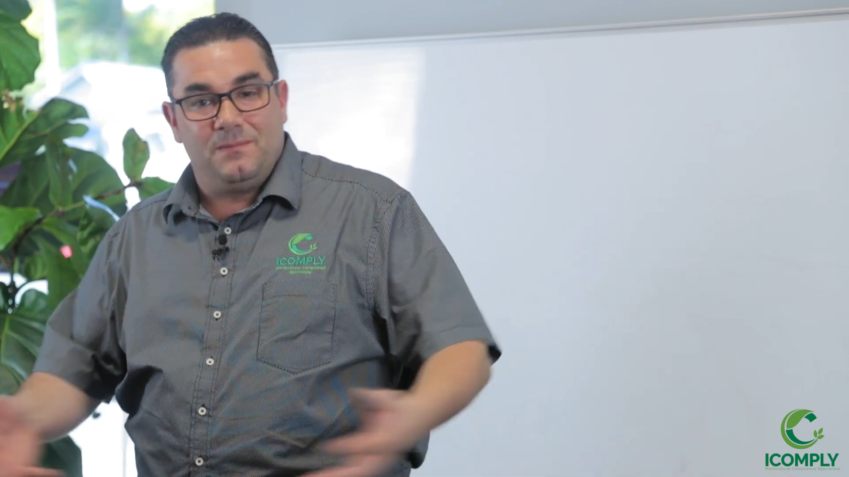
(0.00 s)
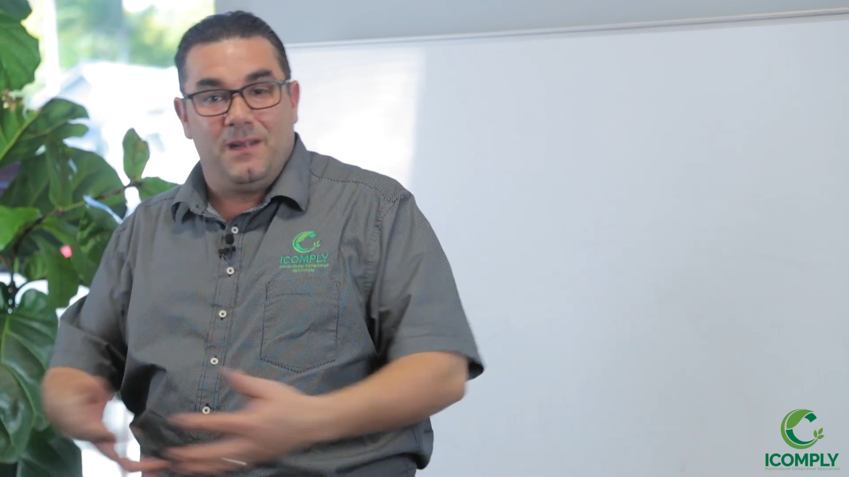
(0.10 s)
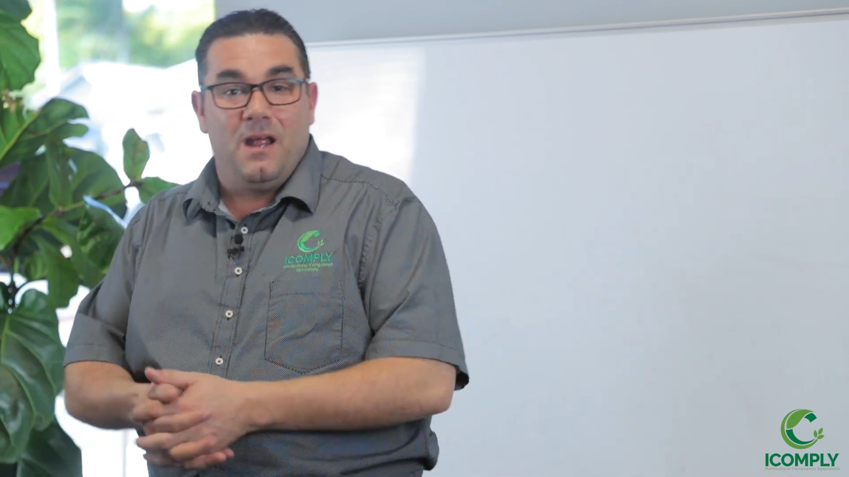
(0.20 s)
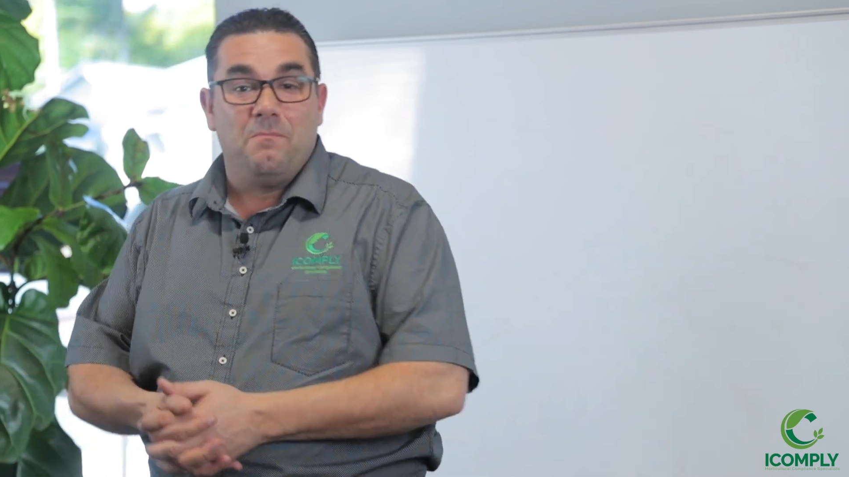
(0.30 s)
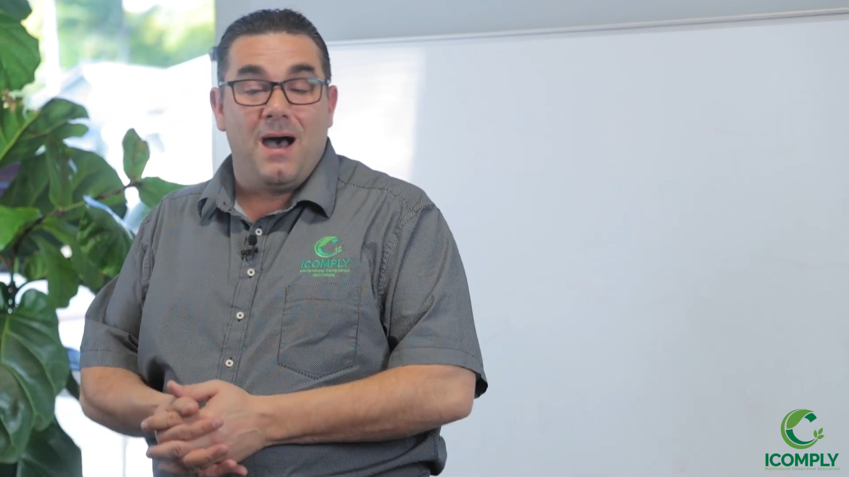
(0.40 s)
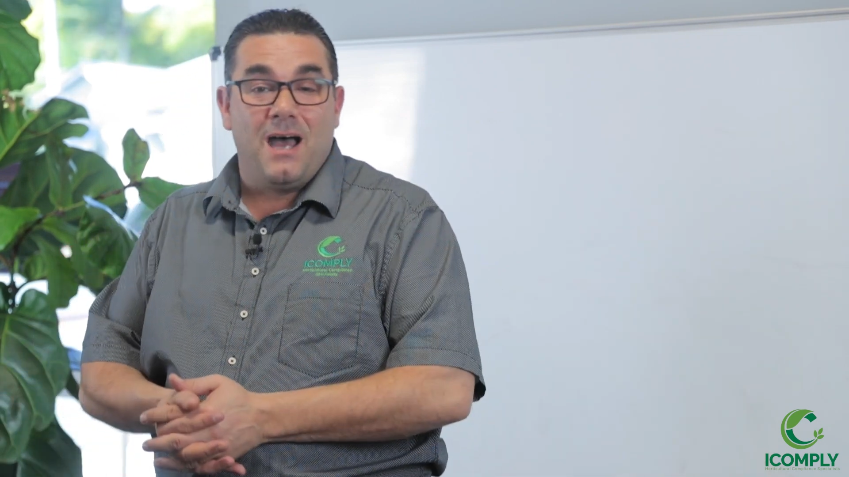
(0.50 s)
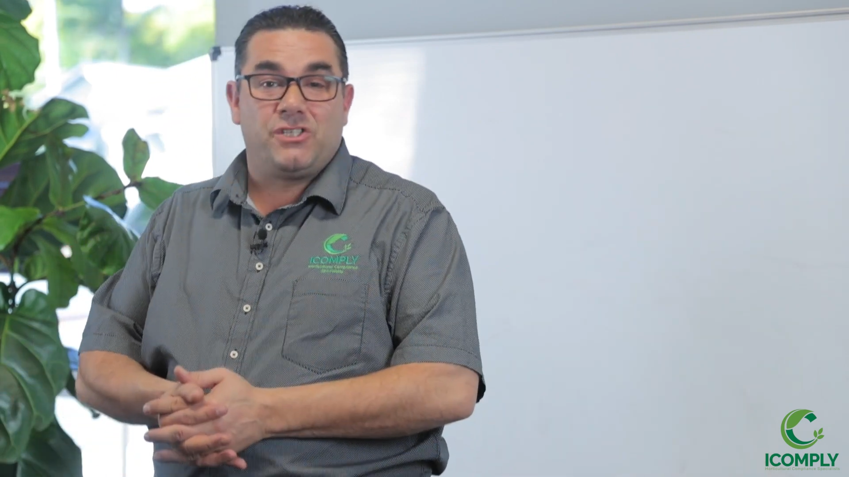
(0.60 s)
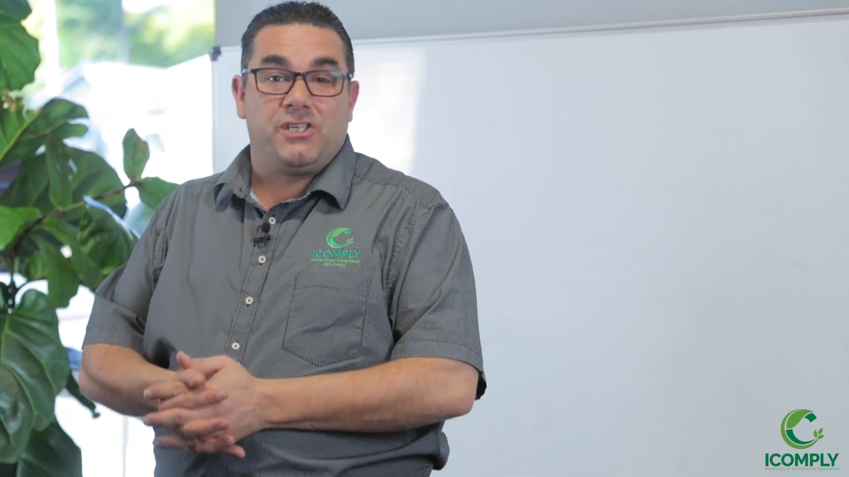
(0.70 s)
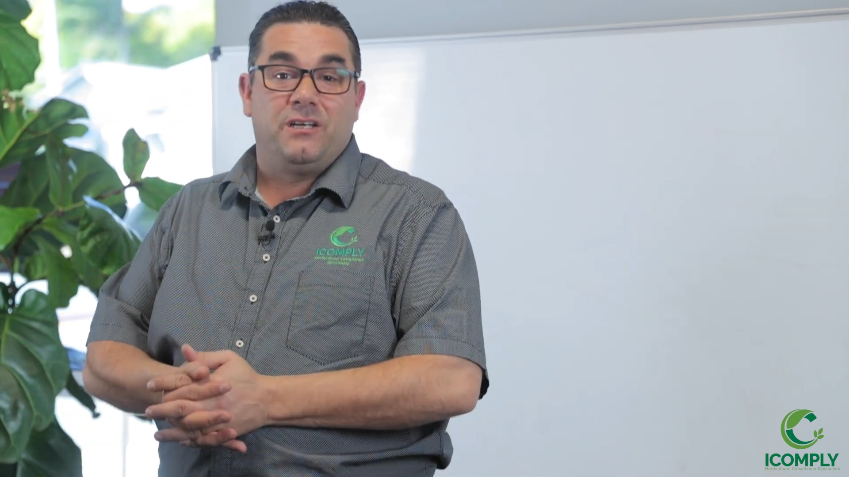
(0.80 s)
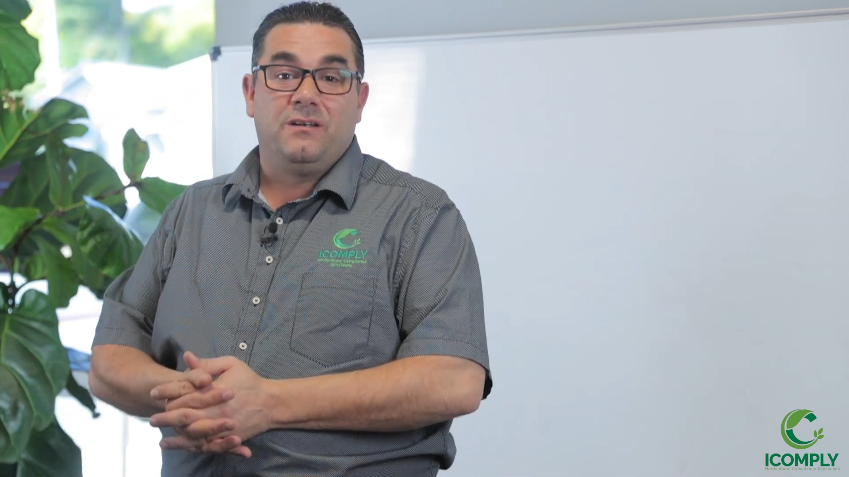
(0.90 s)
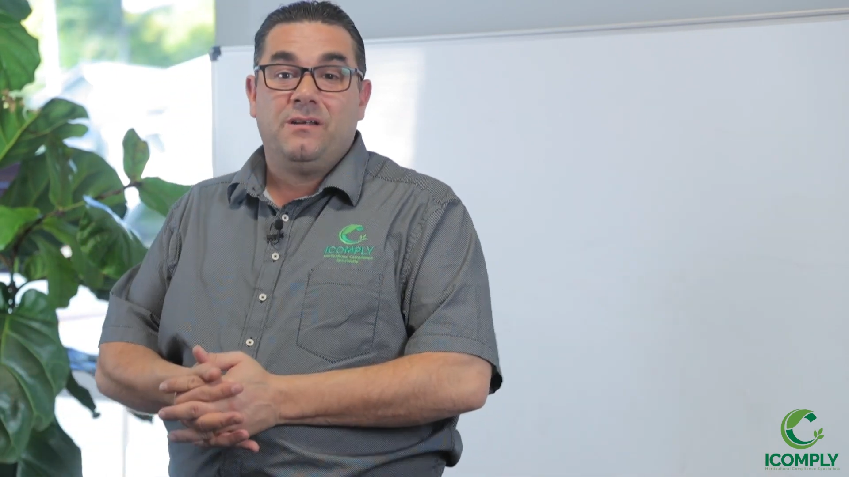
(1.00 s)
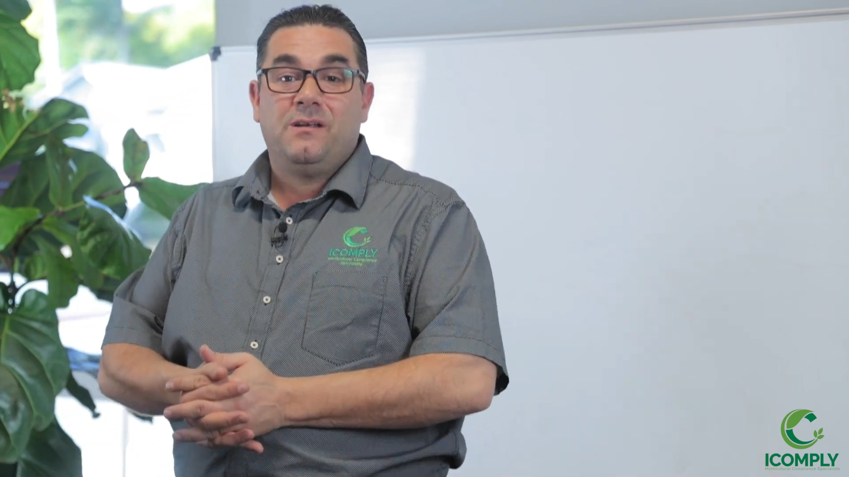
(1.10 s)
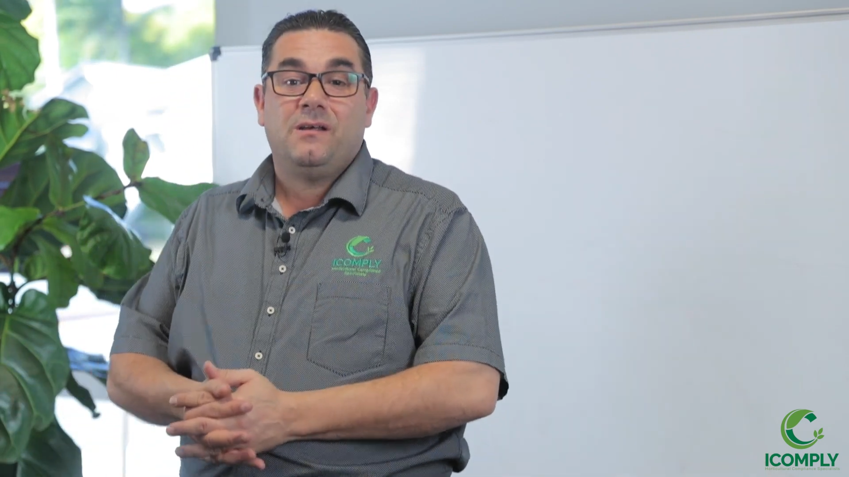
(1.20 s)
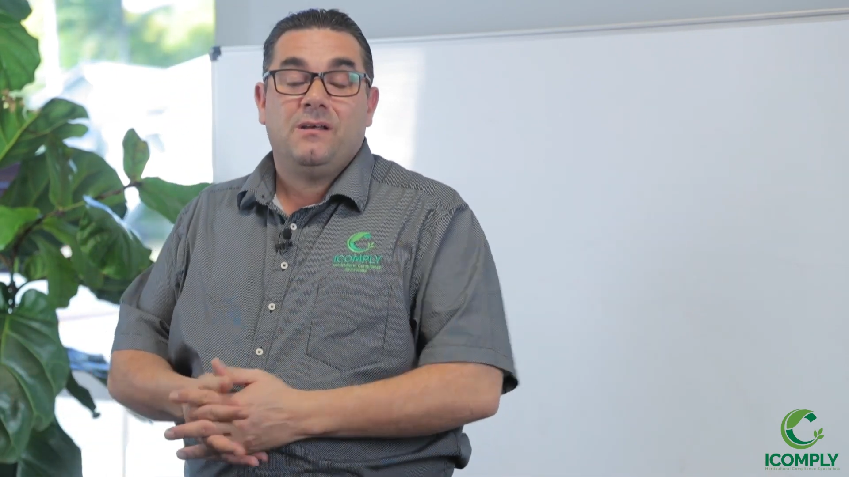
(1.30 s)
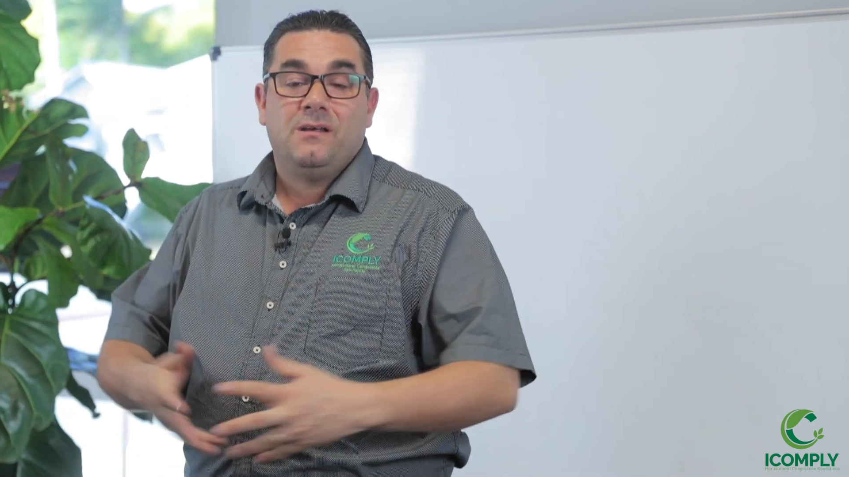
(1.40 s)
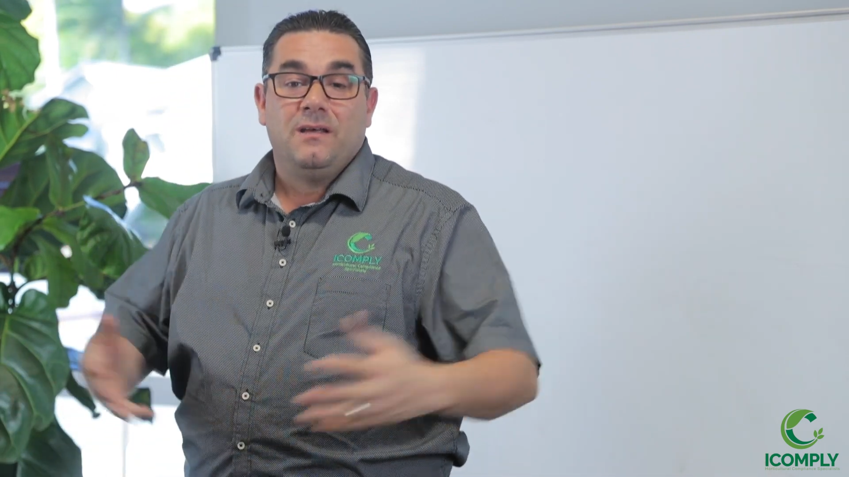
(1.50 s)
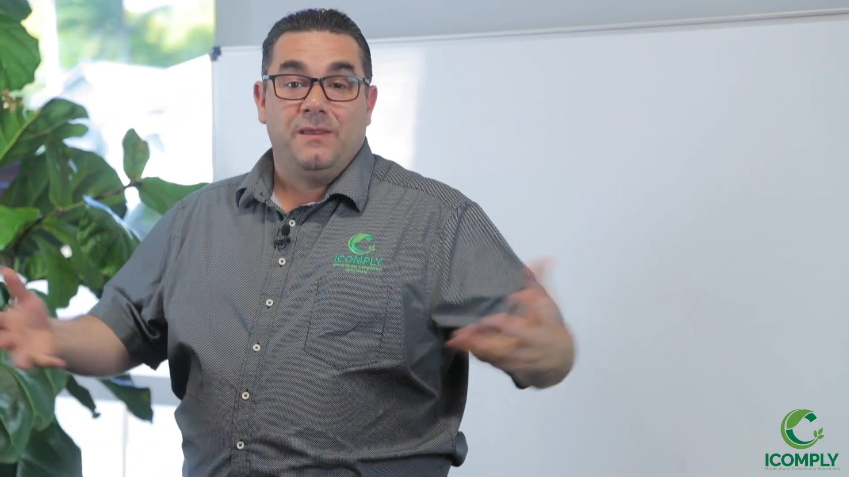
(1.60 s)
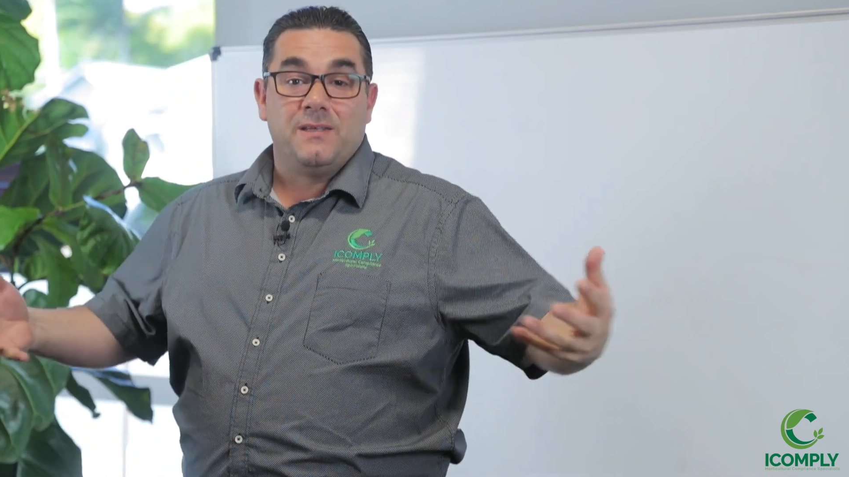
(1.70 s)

You know, March in, in